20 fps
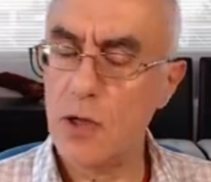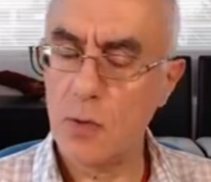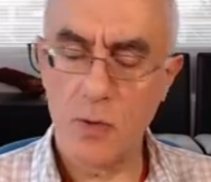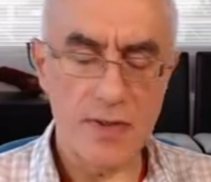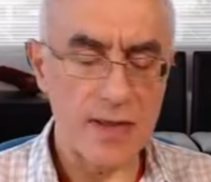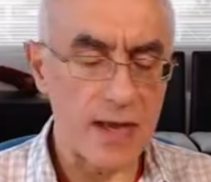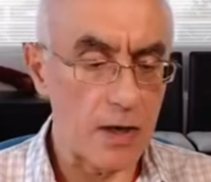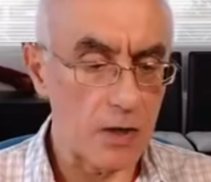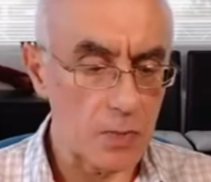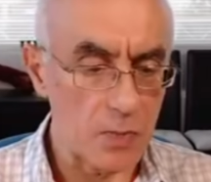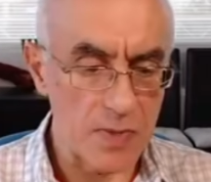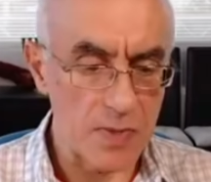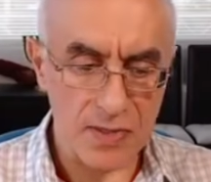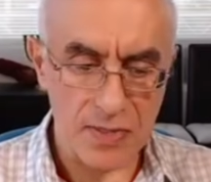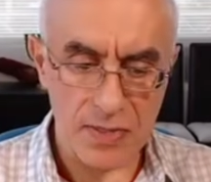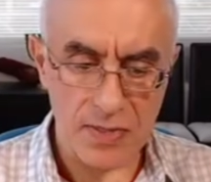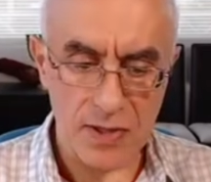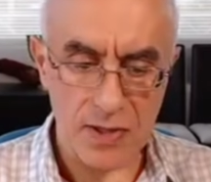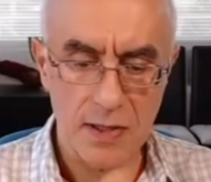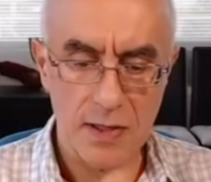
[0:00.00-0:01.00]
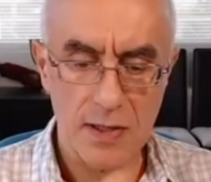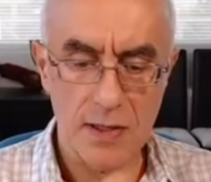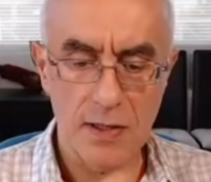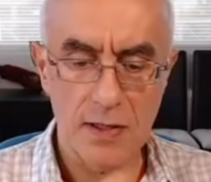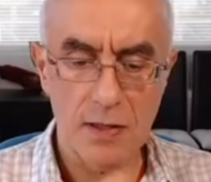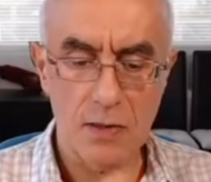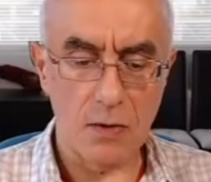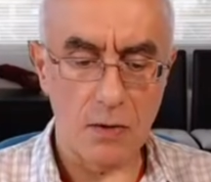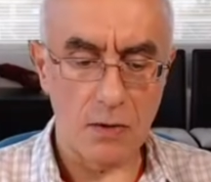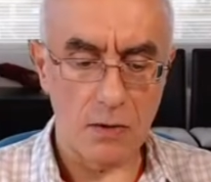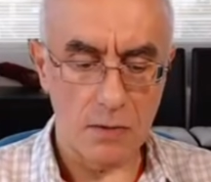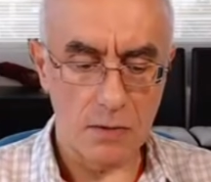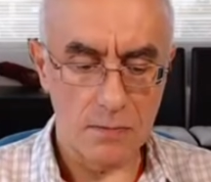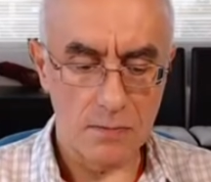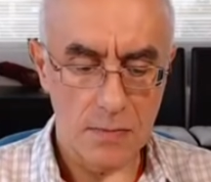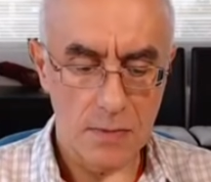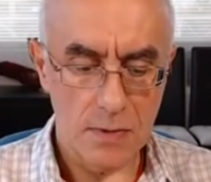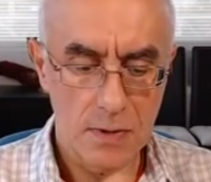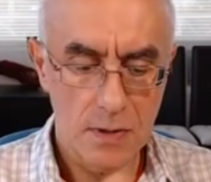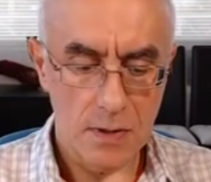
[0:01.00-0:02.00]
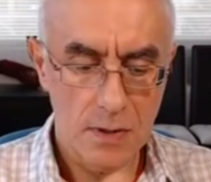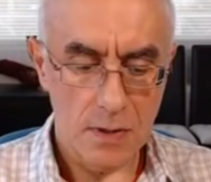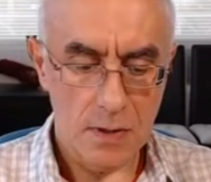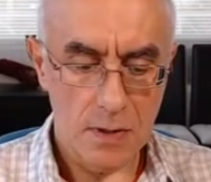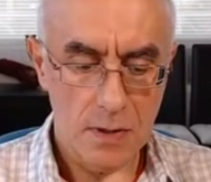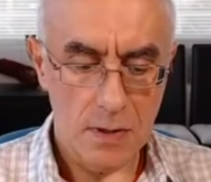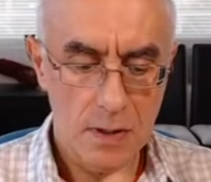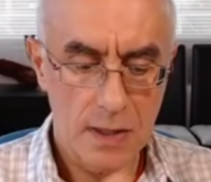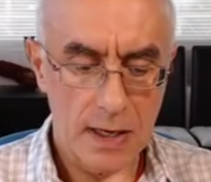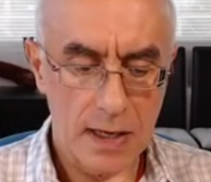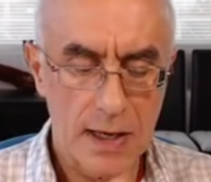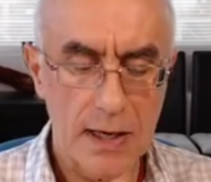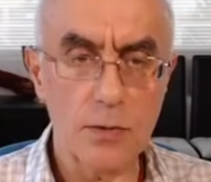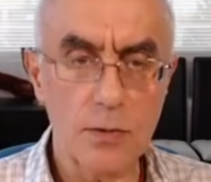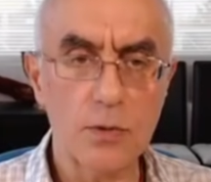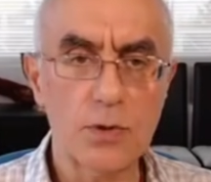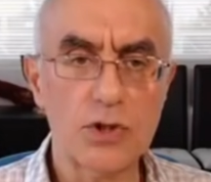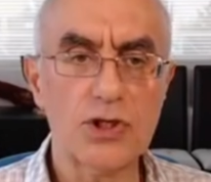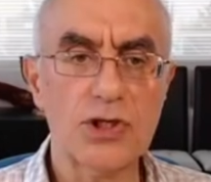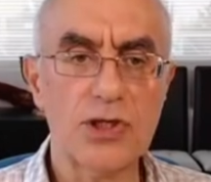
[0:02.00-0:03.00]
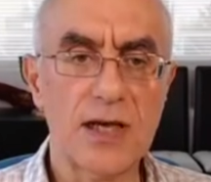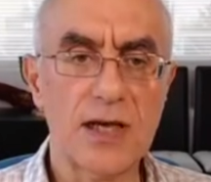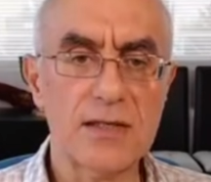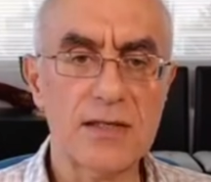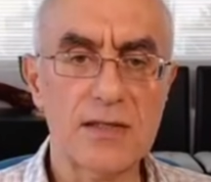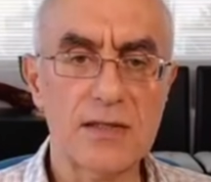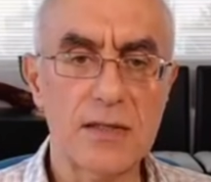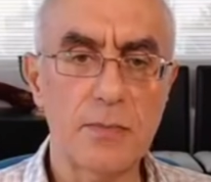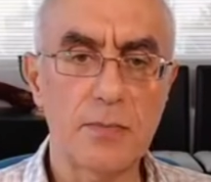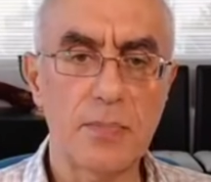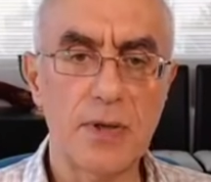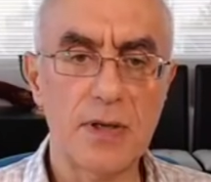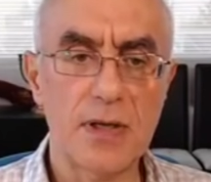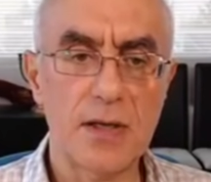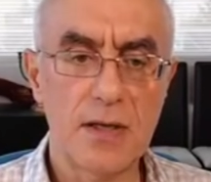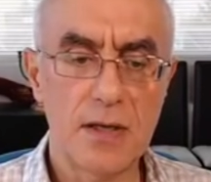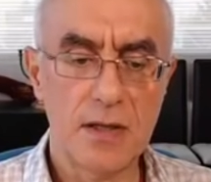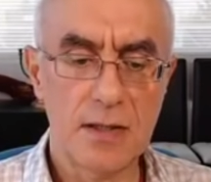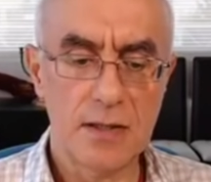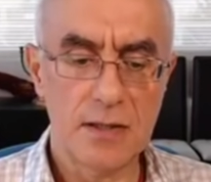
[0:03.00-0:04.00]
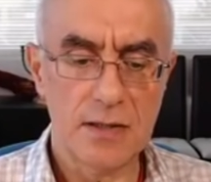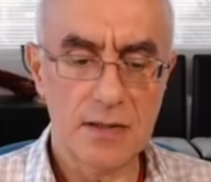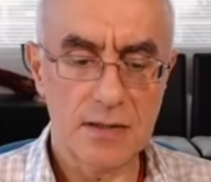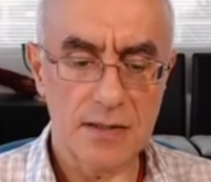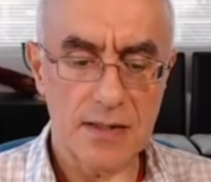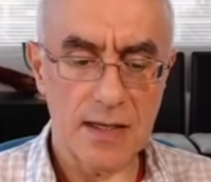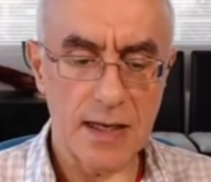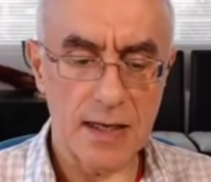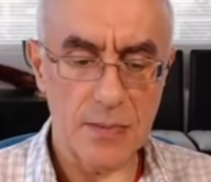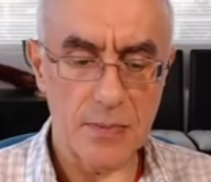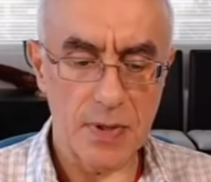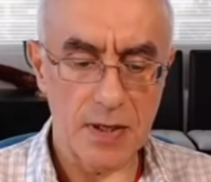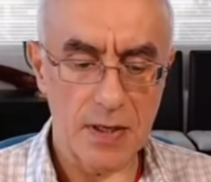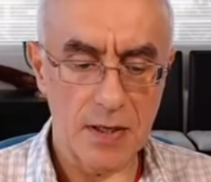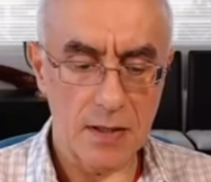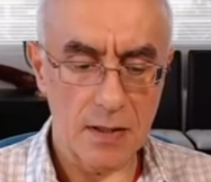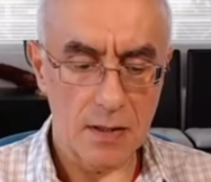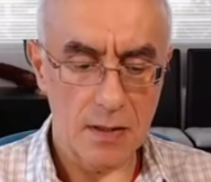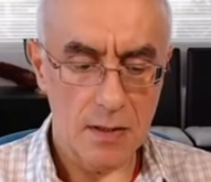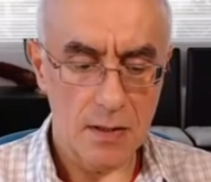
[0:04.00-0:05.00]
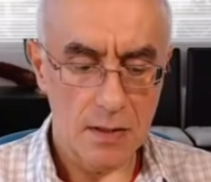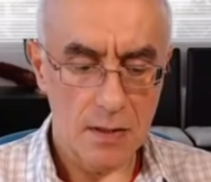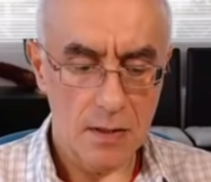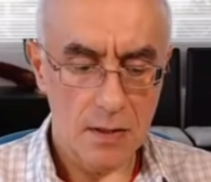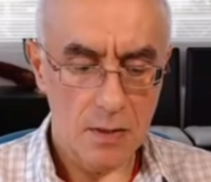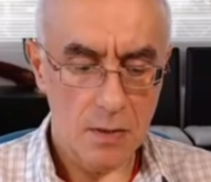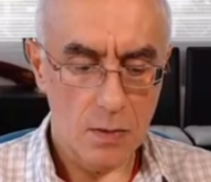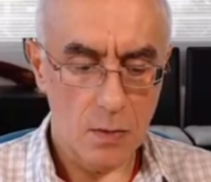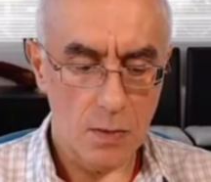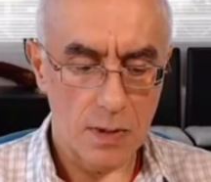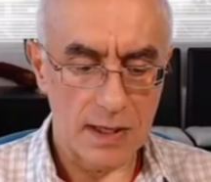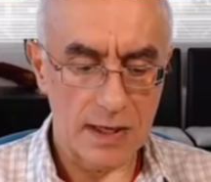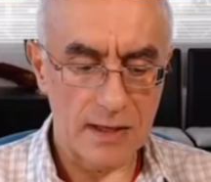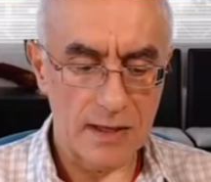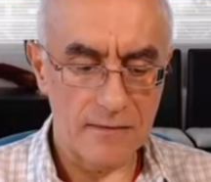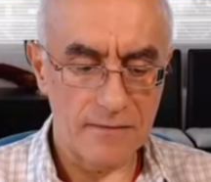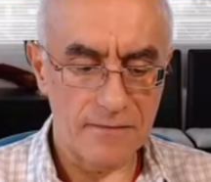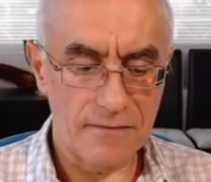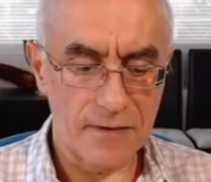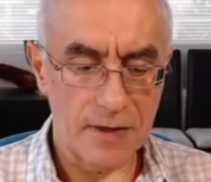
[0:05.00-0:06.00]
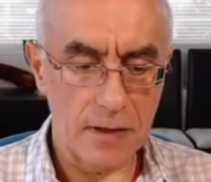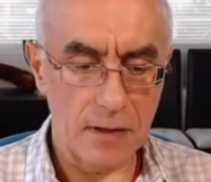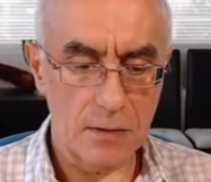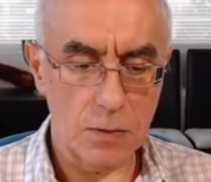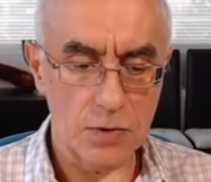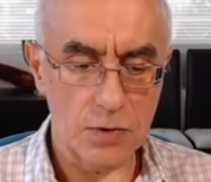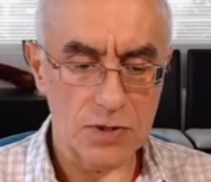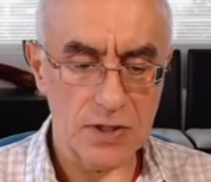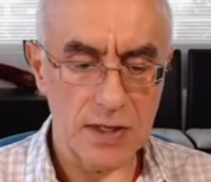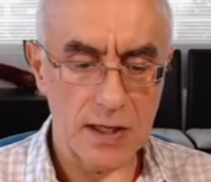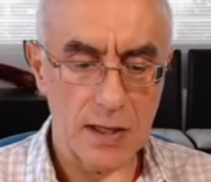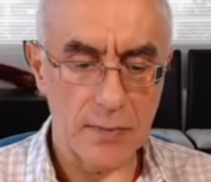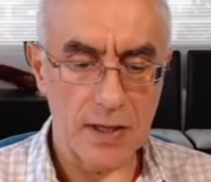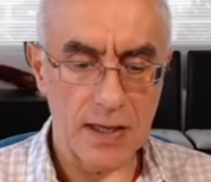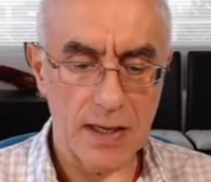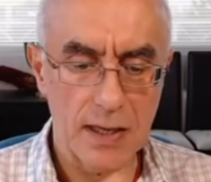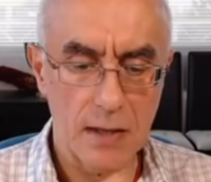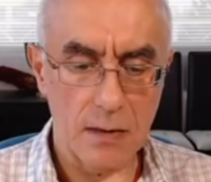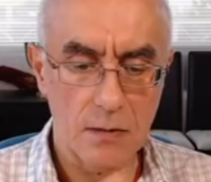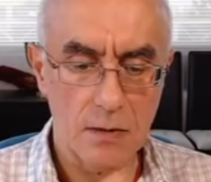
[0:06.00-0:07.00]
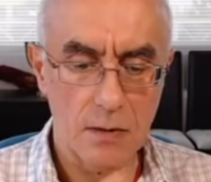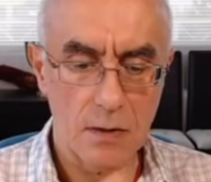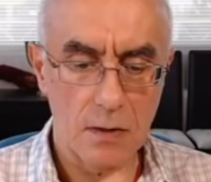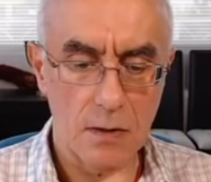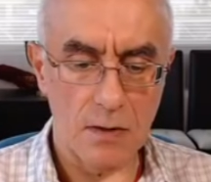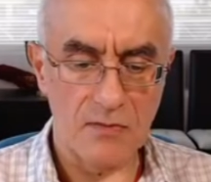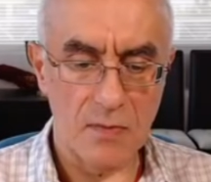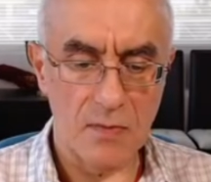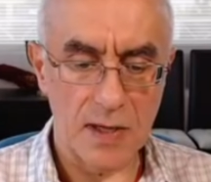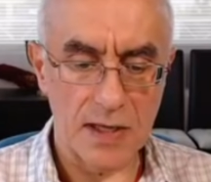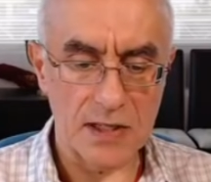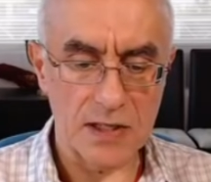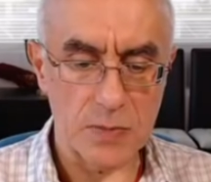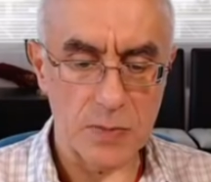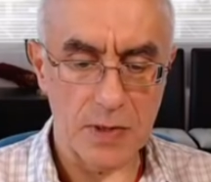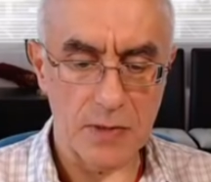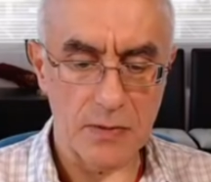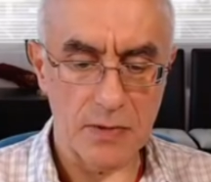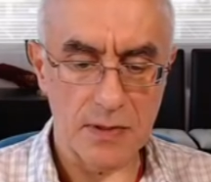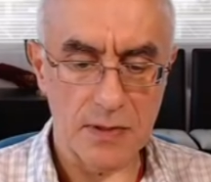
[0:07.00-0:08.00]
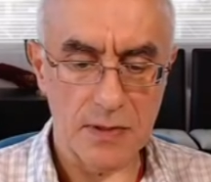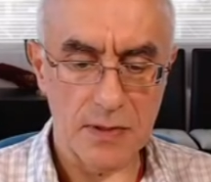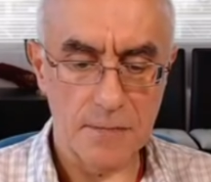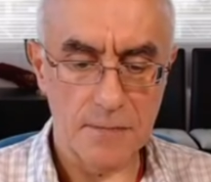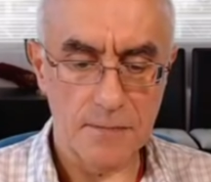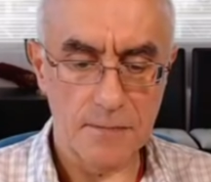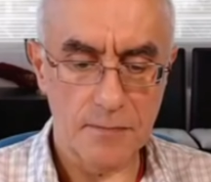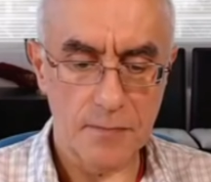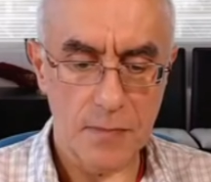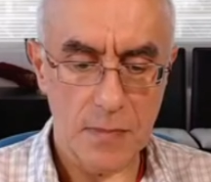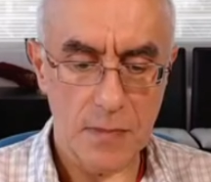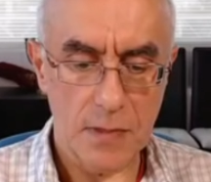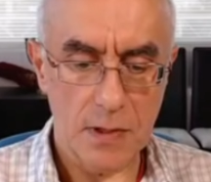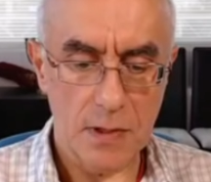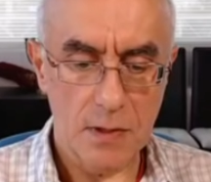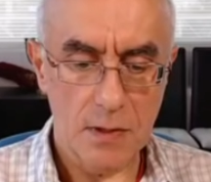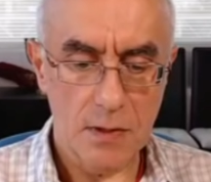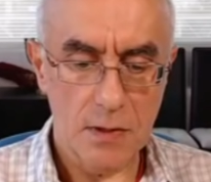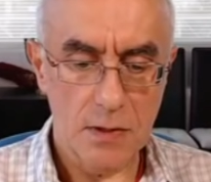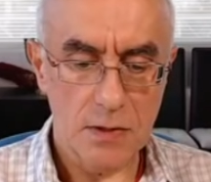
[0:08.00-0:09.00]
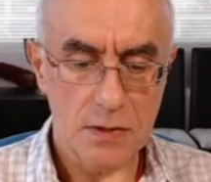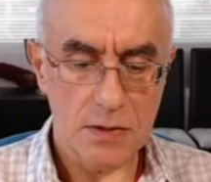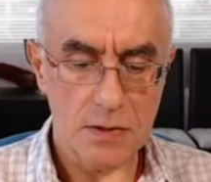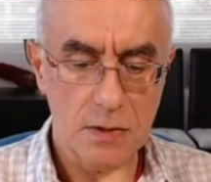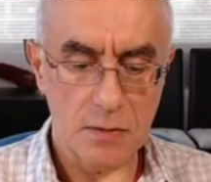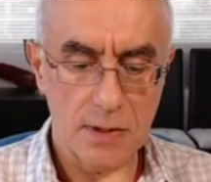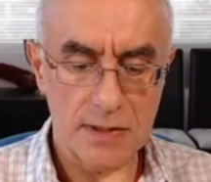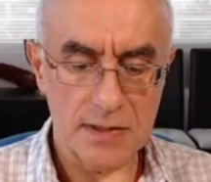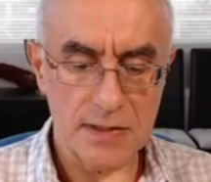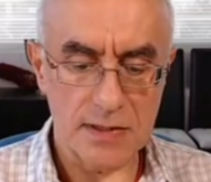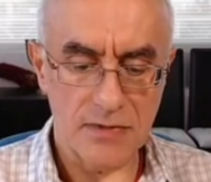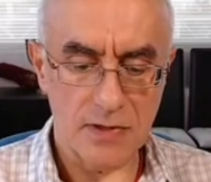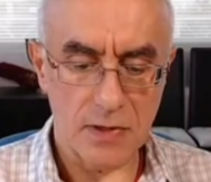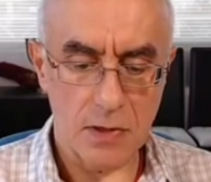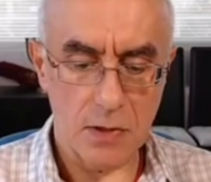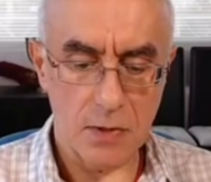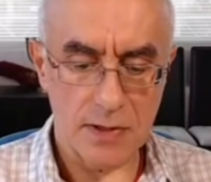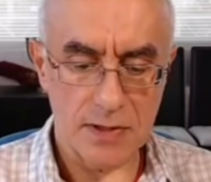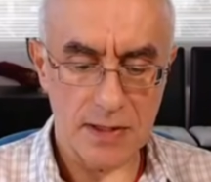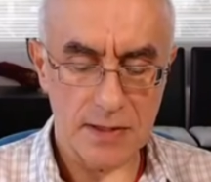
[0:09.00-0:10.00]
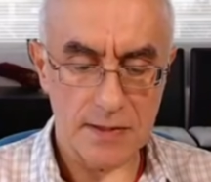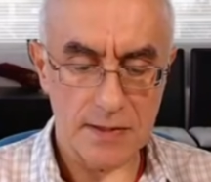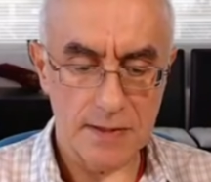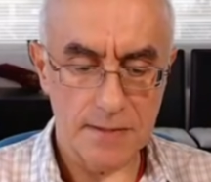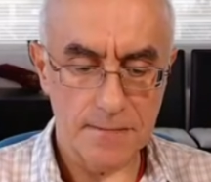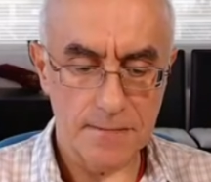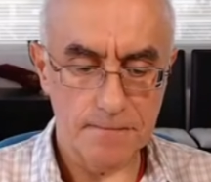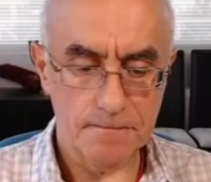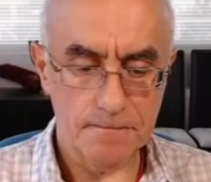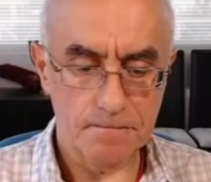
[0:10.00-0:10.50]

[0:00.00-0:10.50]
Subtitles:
Without me thinking at all, I was just simply typing what I felt was coming out of my spirit. So let's have a go at it.